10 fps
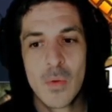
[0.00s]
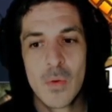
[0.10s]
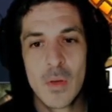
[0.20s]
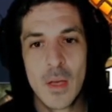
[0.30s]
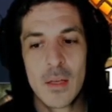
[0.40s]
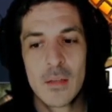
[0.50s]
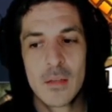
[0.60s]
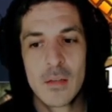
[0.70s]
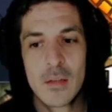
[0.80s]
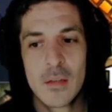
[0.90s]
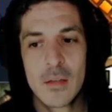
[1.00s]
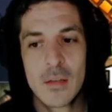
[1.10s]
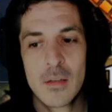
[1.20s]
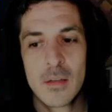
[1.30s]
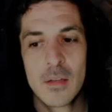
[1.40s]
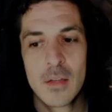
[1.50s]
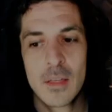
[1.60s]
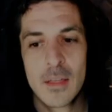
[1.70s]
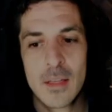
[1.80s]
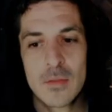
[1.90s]
Okay.
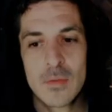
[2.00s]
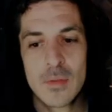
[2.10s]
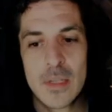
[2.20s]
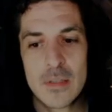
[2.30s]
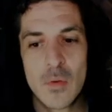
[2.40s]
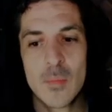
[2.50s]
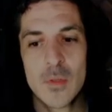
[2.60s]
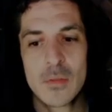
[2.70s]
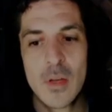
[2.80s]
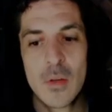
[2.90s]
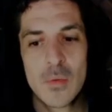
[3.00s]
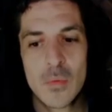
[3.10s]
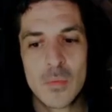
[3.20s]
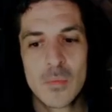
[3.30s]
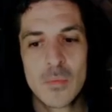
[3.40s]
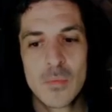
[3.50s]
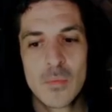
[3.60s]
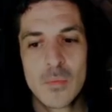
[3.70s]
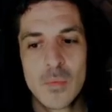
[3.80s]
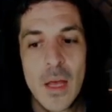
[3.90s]
Yes, that's normal. Oh.
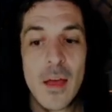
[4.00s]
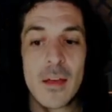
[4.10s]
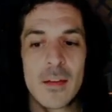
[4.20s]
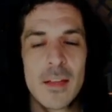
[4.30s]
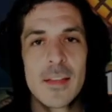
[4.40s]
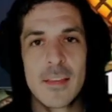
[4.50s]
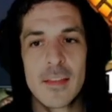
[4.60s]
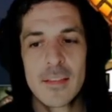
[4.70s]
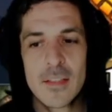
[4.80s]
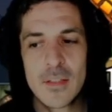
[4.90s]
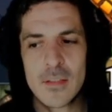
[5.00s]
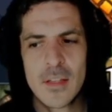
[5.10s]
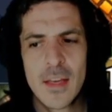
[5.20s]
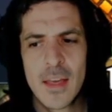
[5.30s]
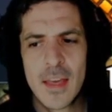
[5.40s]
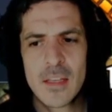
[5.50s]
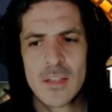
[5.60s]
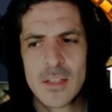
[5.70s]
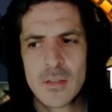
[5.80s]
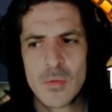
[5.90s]
I like that. That's good. And you
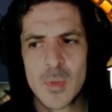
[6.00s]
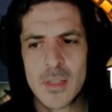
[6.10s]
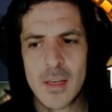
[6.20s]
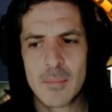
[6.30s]
can do it mid-game,